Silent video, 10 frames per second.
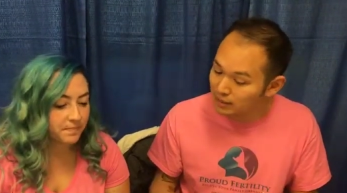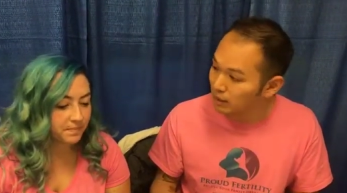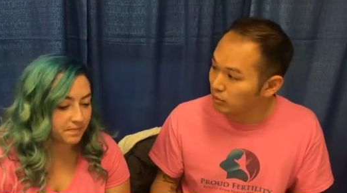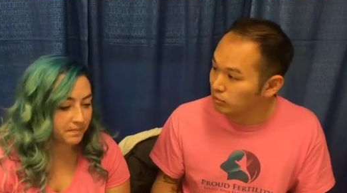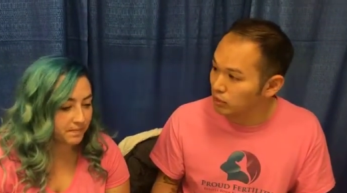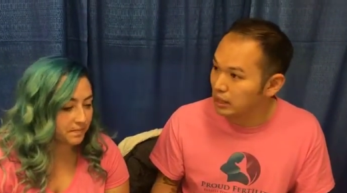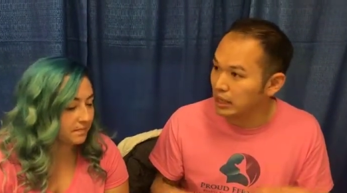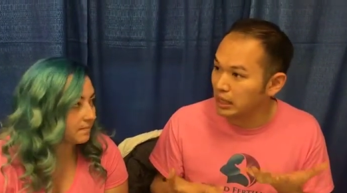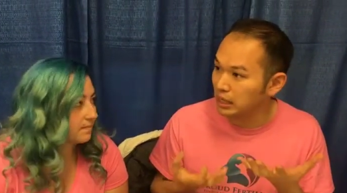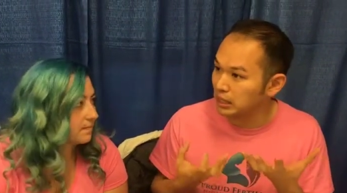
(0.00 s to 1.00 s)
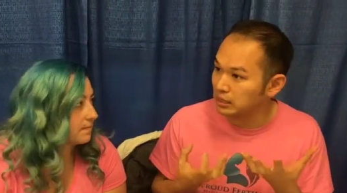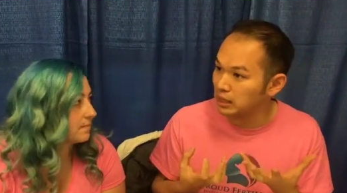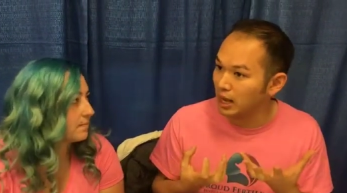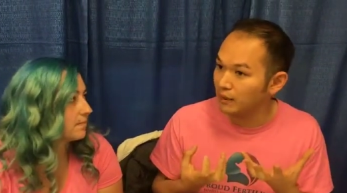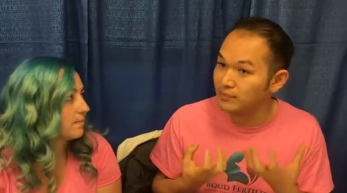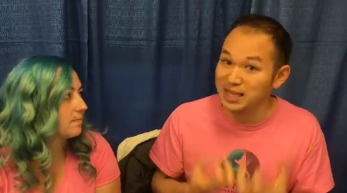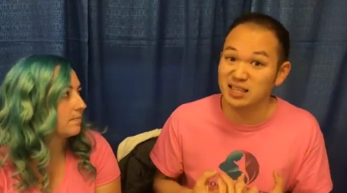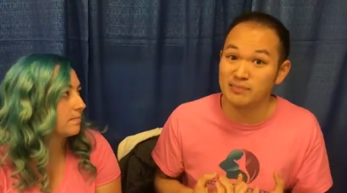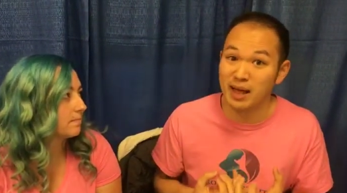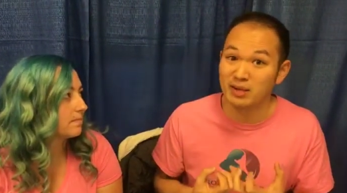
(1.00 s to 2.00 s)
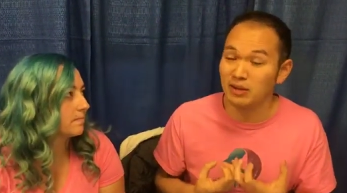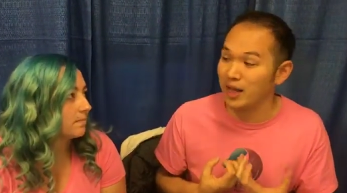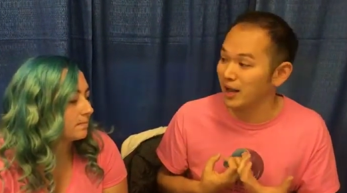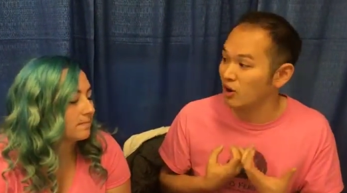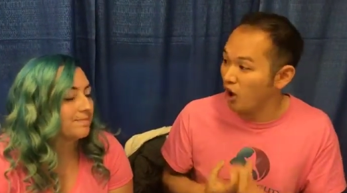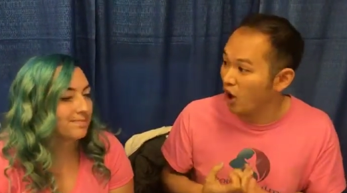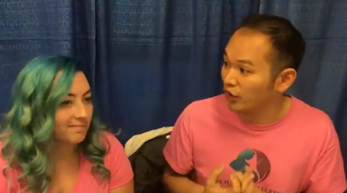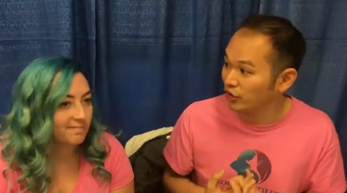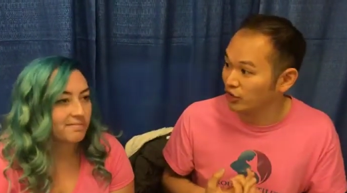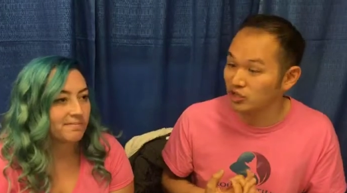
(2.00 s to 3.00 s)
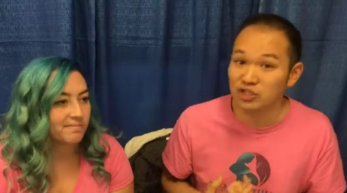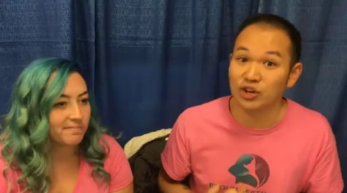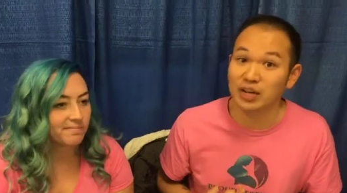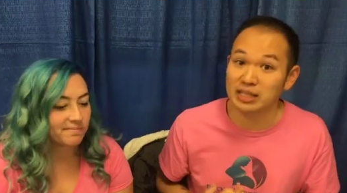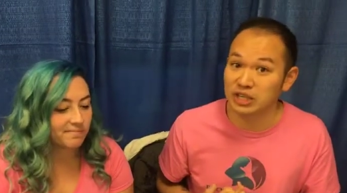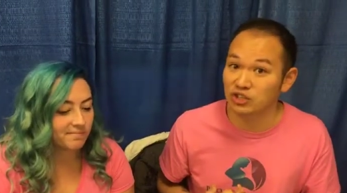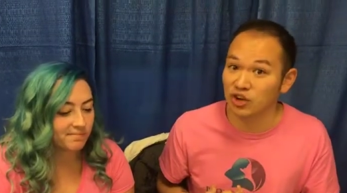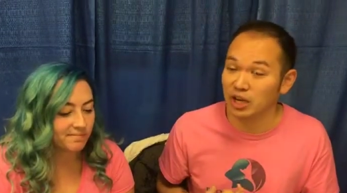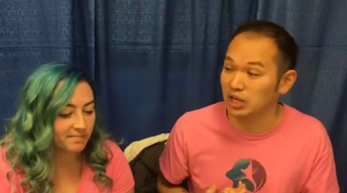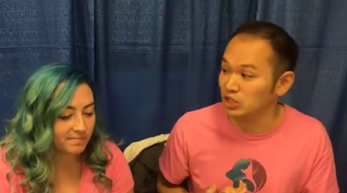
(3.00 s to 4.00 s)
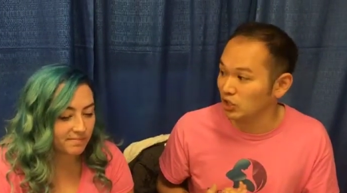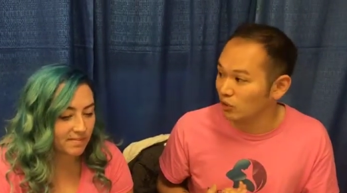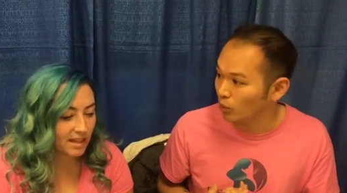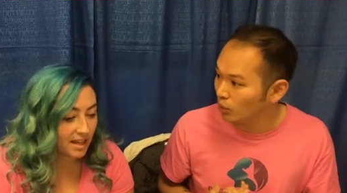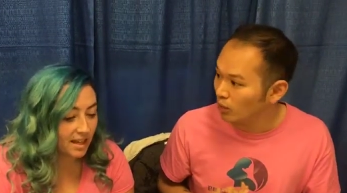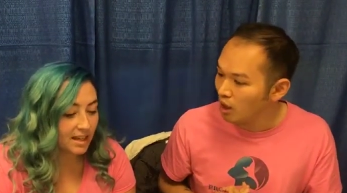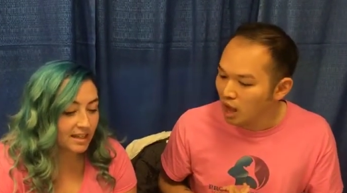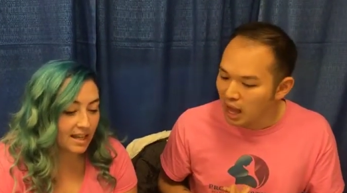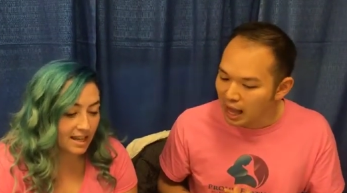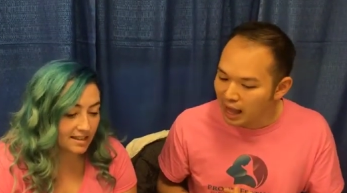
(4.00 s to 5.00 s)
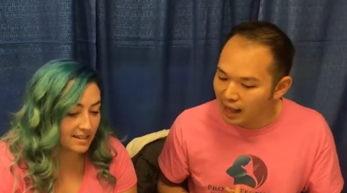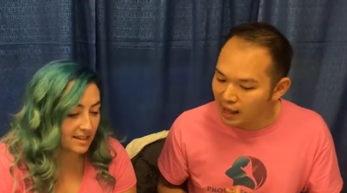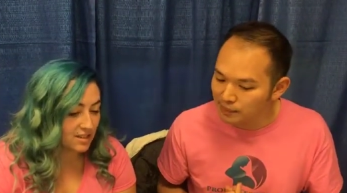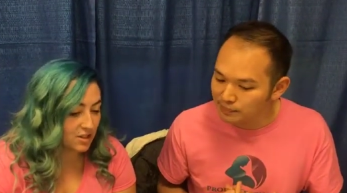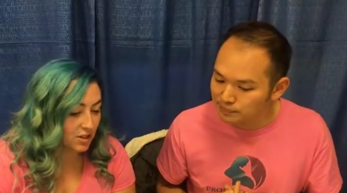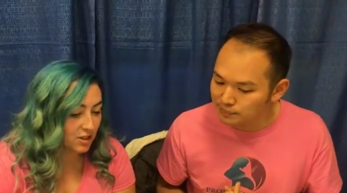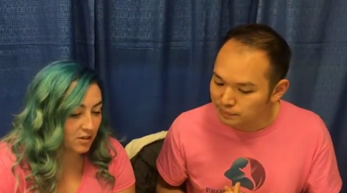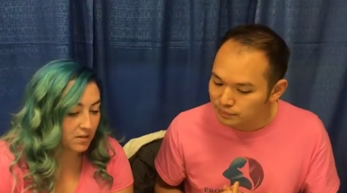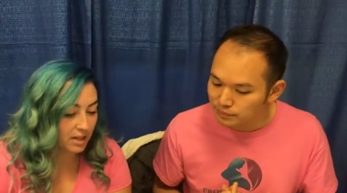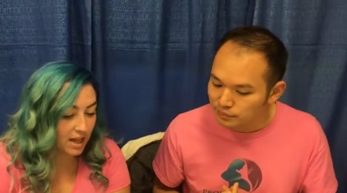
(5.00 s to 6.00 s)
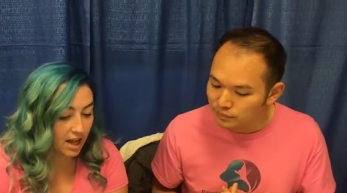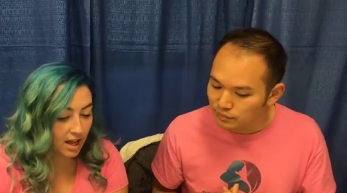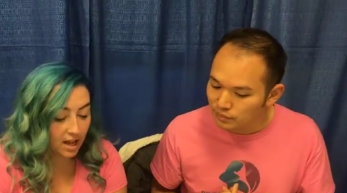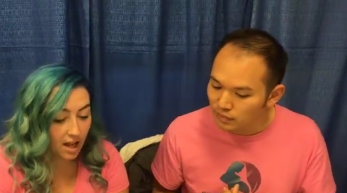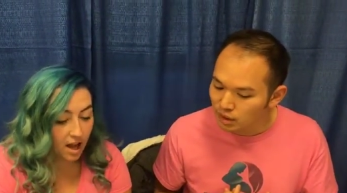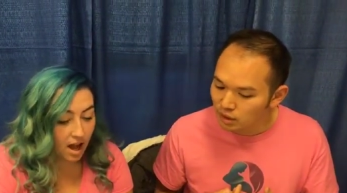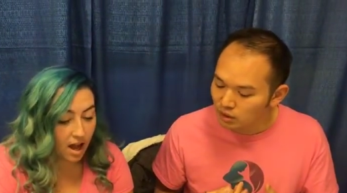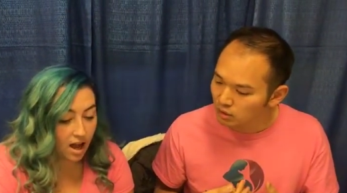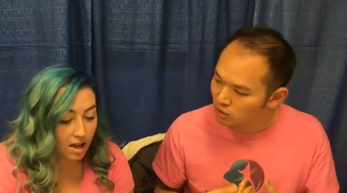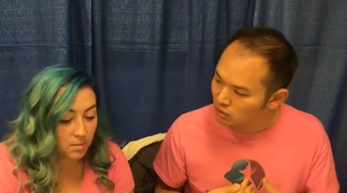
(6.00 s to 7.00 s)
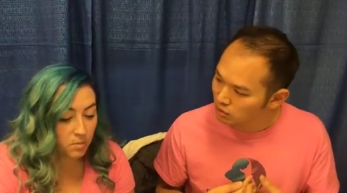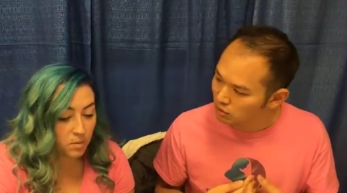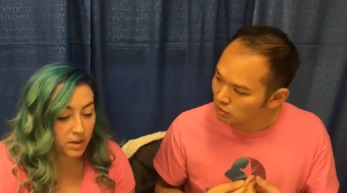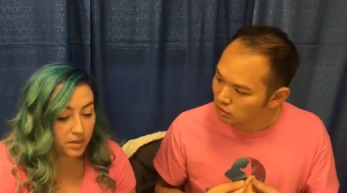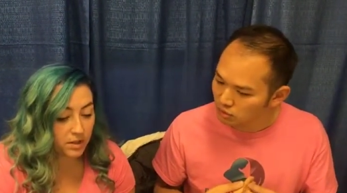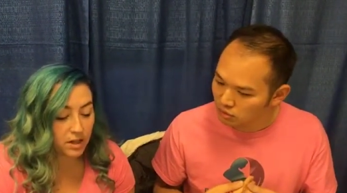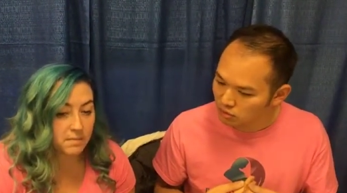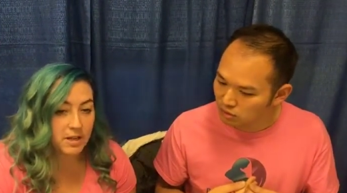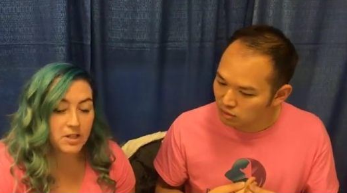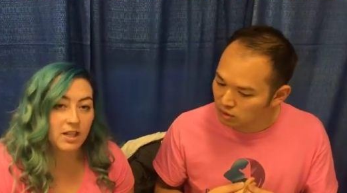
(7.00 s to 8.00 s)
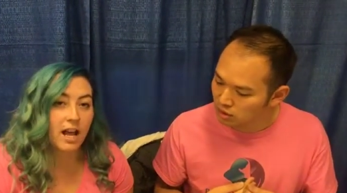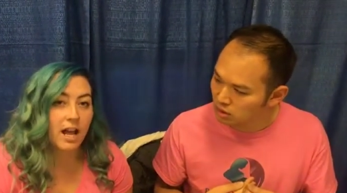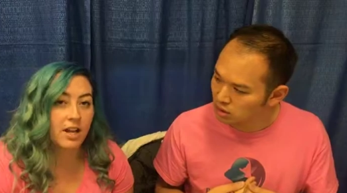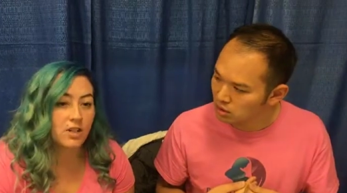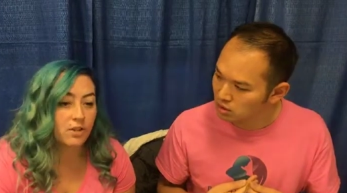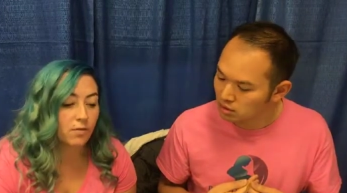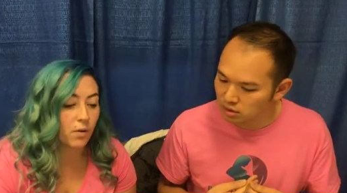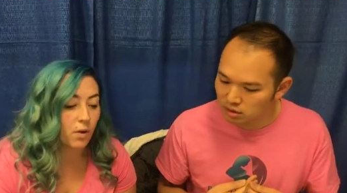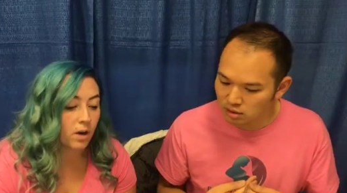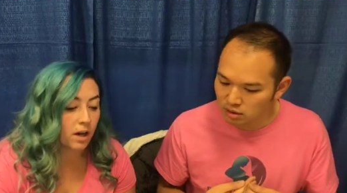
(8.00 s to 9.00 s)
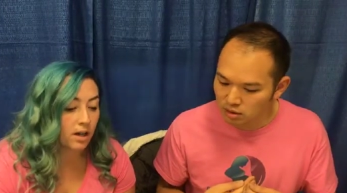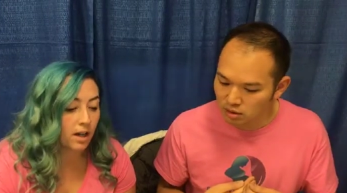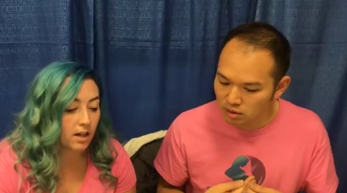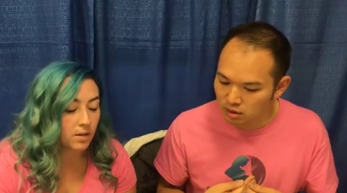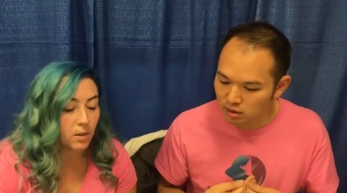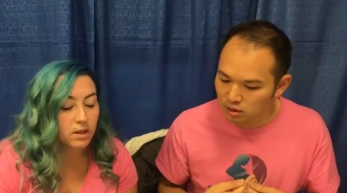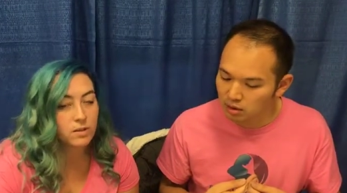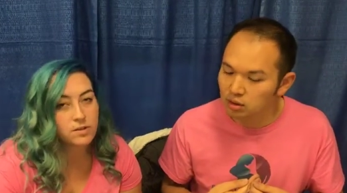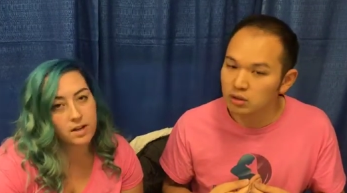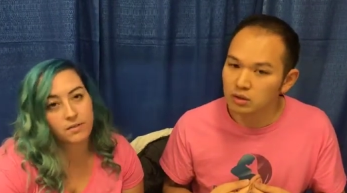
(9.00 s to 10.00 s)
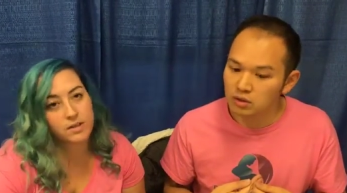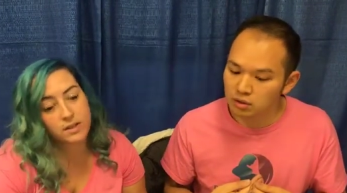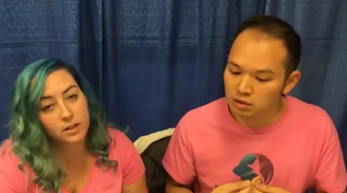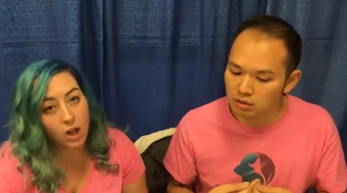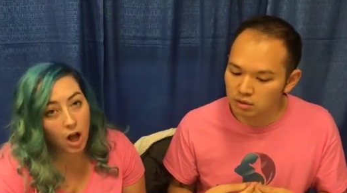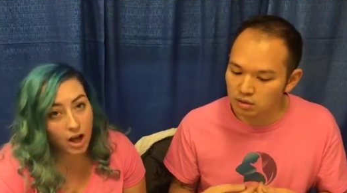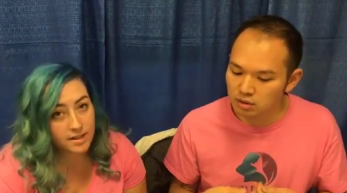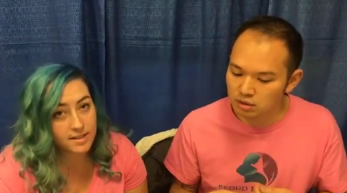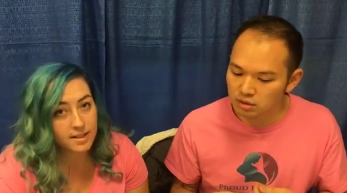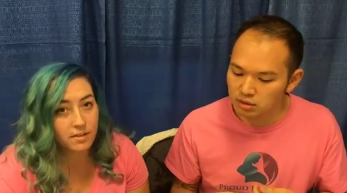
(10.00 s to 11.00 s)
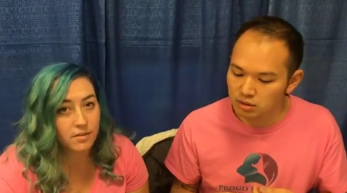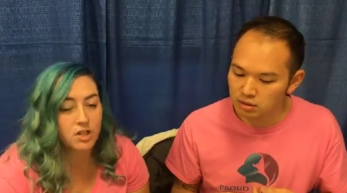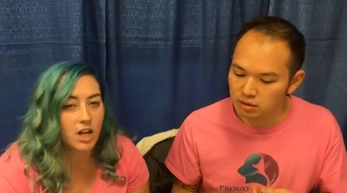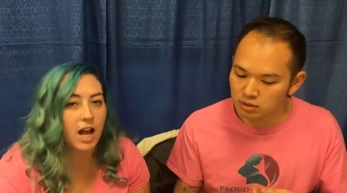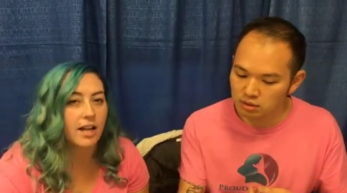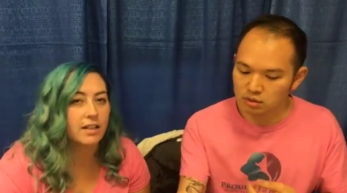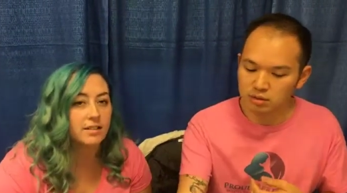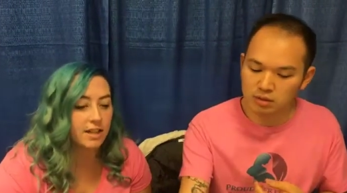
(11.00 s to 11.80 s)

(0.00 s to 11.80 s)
Speaker 1: something really um, sentimental that could honor your surrogacy journey too. Yes, um, that's true.
Speaker 2: Yeah. Um, with the cremation ash for anyone who suffers a loss of a child,